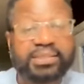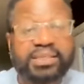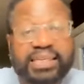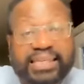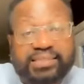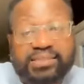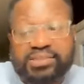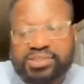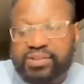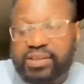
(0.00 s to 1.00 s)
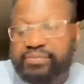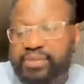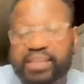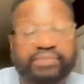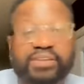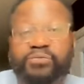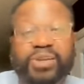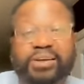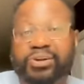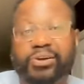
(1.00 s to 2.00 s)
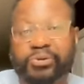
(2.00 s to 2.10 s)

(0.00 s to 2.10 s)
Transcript: listen to them, even if we don't